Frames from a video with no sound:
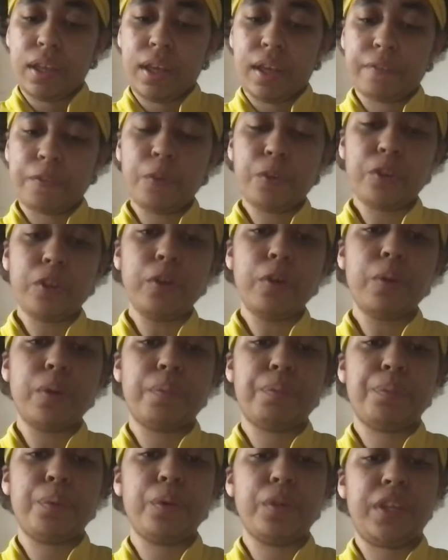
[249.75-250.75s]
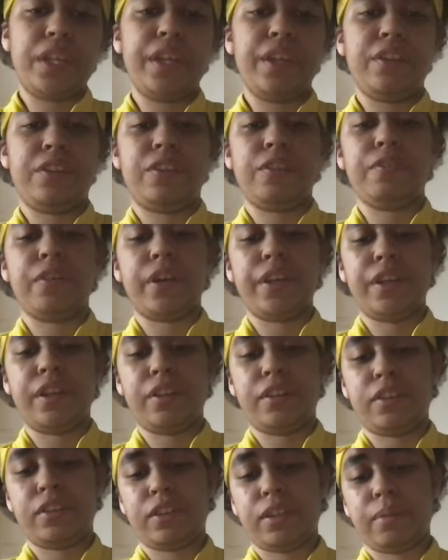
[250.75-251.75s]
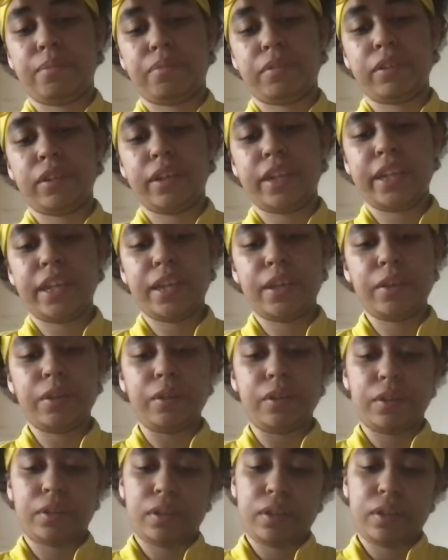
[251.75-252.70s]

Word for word: I've also bought these divided separately.